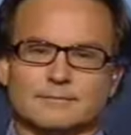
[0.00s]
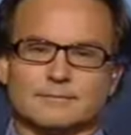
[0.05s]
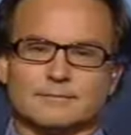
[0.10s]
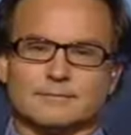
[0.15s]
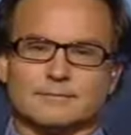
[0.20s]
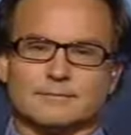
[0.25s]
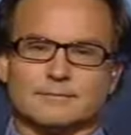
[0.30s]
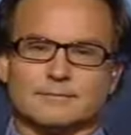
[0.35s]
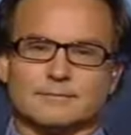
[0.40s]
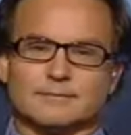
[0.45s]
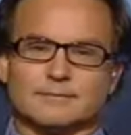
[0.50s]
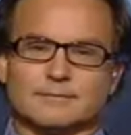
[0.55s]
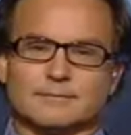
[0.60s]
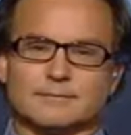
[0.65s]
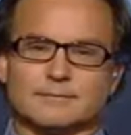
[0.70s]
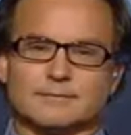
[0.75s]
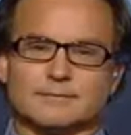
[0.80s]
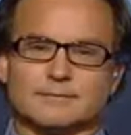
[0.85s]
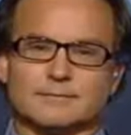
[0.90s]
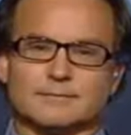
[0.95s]

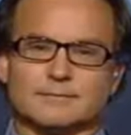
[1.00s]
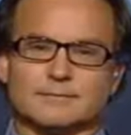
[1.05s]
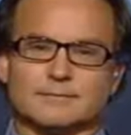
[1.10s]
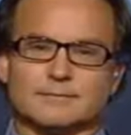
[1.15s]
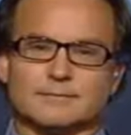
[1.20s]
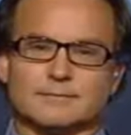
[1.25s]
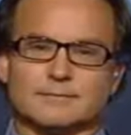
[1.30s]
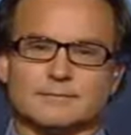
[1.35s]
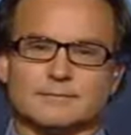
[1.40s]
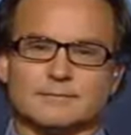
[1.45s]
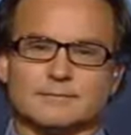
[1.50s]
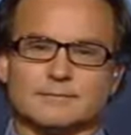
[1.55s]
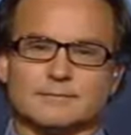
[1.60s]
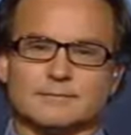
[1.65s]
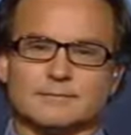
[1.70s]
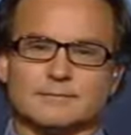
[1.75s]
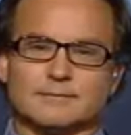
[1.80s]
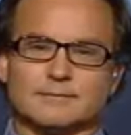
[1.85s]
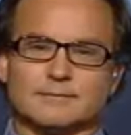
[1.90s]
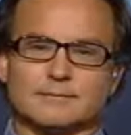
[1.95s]

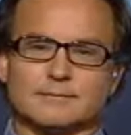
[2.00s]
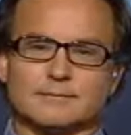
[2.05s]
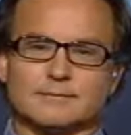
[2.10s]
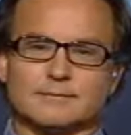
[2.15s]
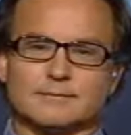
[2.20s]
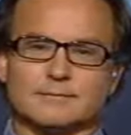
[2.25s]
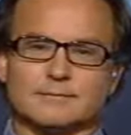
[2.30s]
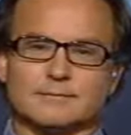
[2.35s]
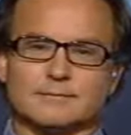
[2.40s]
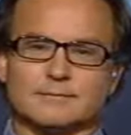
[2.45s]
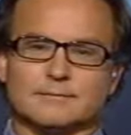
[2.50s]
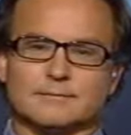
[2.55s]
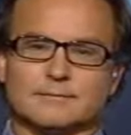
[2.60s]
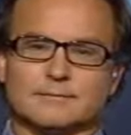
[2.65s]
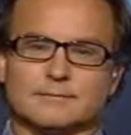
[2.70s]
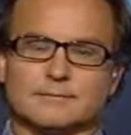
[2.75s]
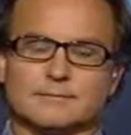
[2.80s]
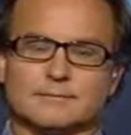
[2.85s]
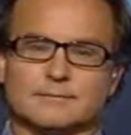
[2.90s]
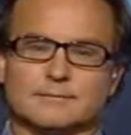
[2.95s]

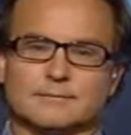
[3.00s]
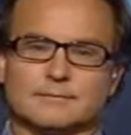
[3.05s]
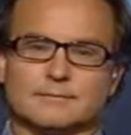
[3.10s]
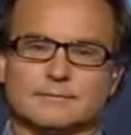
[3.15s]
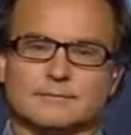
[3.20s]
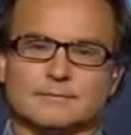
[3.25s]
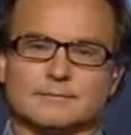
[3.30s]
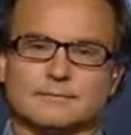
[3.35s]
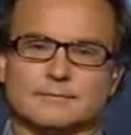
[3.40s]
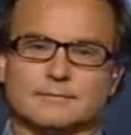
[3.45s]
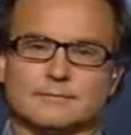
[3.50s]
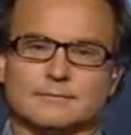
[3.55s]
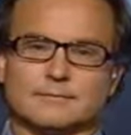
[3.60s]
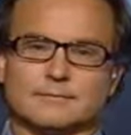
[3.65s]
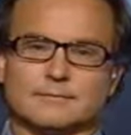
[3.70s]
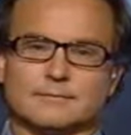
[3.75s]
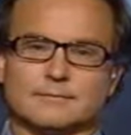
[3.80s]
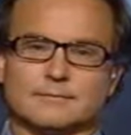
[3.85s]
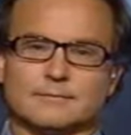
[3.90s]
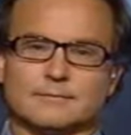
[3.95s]

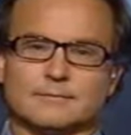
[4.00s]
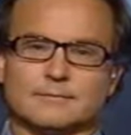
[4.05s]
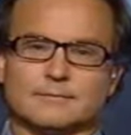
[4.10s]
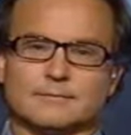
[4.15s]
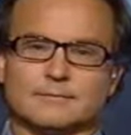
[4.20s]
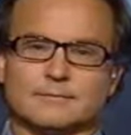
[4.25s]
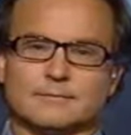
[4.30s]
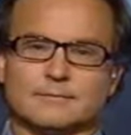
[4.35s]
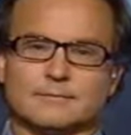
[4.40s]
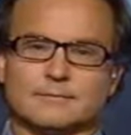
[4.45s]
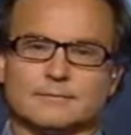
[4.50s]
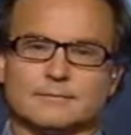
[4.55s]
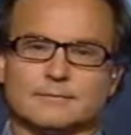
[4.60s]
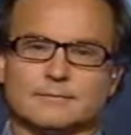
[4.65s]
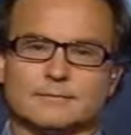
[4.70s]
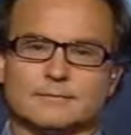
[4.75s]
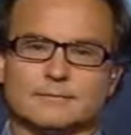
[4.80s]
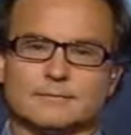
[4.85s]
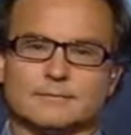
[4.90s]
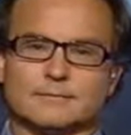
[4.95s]

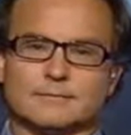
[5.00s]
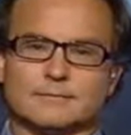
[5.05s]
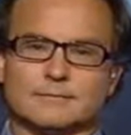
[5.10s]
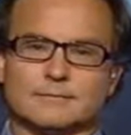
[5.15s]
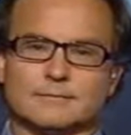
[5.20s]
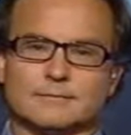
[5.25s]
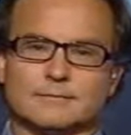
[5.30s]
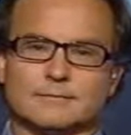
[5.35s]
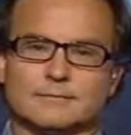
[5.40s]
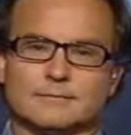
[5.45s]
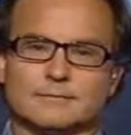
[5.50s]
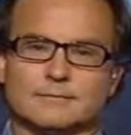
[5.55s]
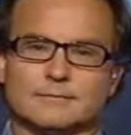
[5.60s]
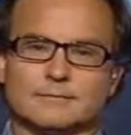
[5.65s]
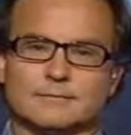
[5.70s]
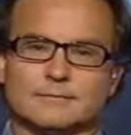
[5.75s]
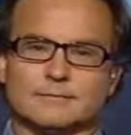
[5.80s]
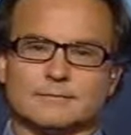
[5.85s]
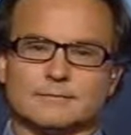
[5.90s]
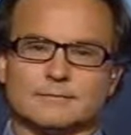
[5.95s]

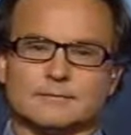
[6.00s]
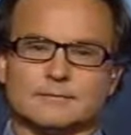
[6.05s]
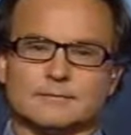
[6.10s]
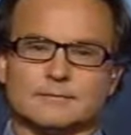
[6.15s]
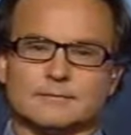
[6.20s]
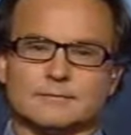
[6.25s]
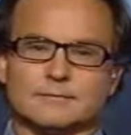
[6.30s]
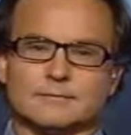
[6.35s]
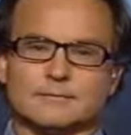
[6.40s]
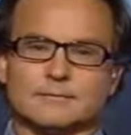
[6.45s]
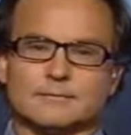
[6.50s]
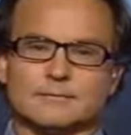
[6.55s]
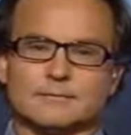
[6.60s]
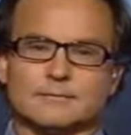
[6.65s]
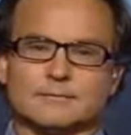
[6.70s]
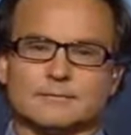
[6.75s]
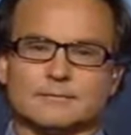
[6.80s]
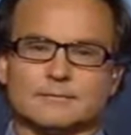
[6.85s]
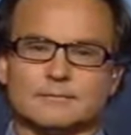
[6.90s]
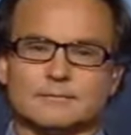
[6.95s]

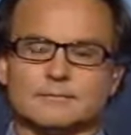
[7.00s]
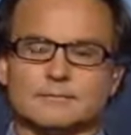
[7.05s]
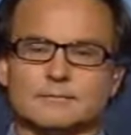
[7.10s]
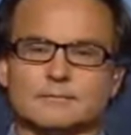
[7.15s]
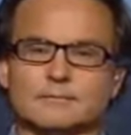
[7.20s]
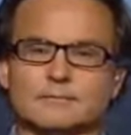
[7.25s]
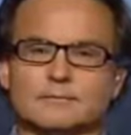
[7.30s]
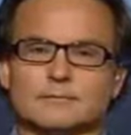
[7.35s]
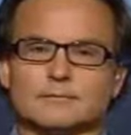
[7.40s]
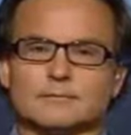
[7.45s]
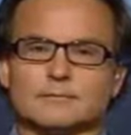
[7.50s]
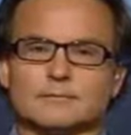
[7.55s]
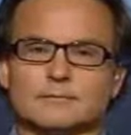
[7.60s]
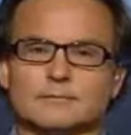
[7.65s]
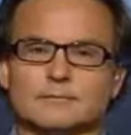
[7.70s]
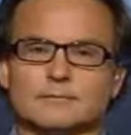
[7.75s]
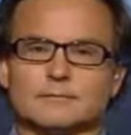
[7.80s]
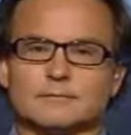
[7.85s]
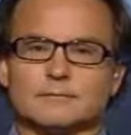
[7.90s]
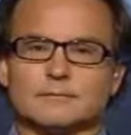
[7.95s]
The person shown says nothing.